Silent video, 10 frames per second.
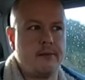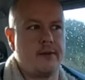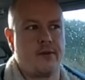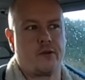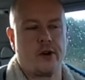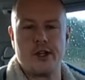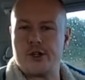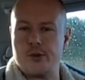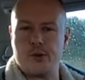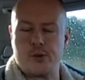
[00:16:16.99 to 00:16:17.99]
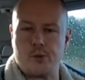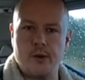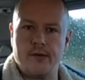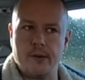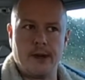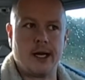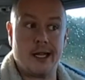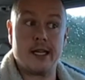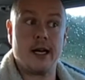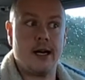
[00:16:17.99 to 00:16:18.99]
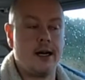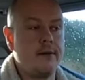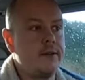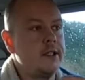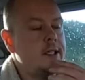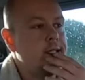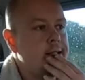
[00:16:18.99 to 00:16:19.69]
If you've got issues with your back like I have,